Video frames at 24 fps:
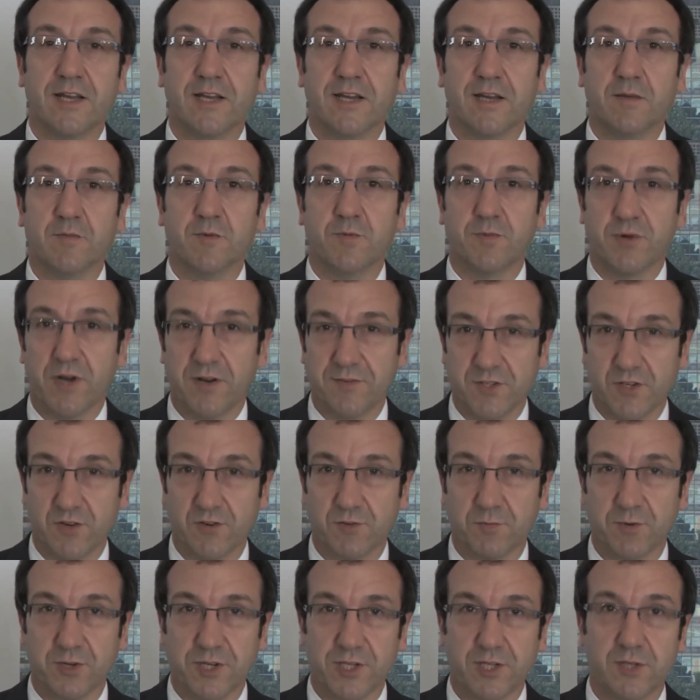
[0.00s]
and I'm a professor
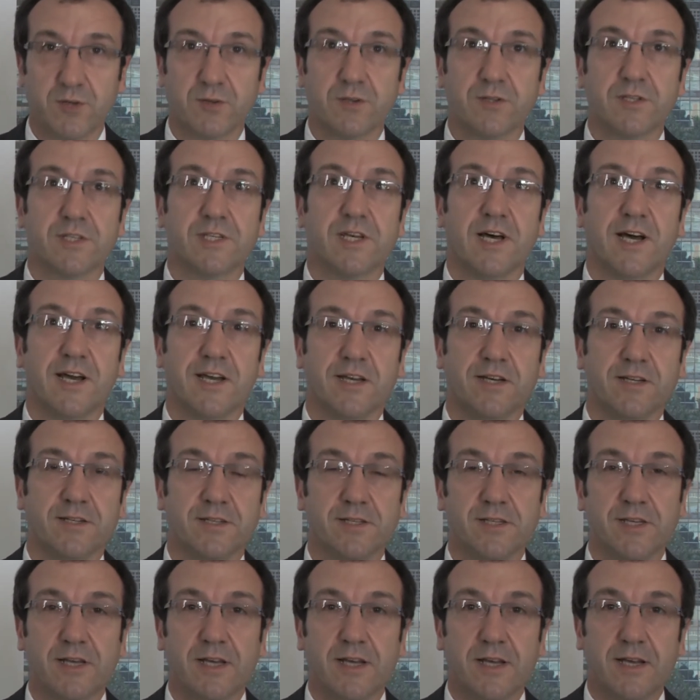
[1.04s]
of political
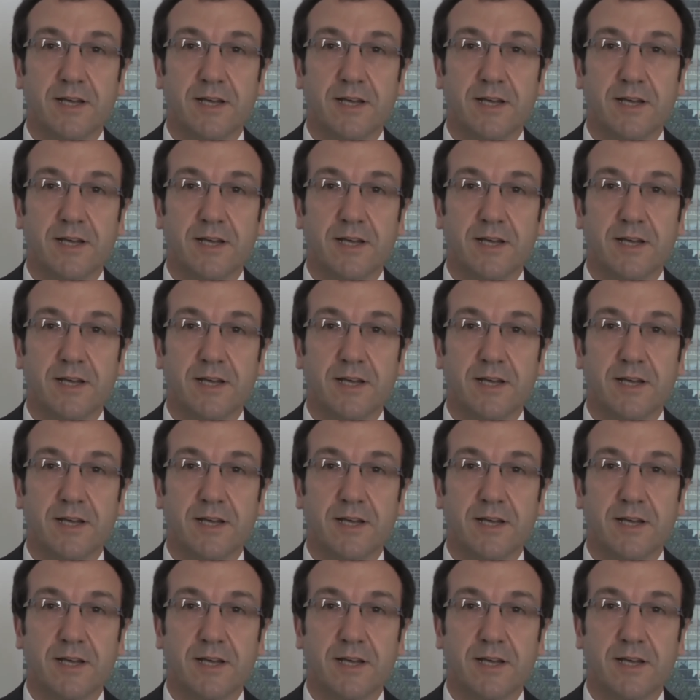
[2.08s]
science.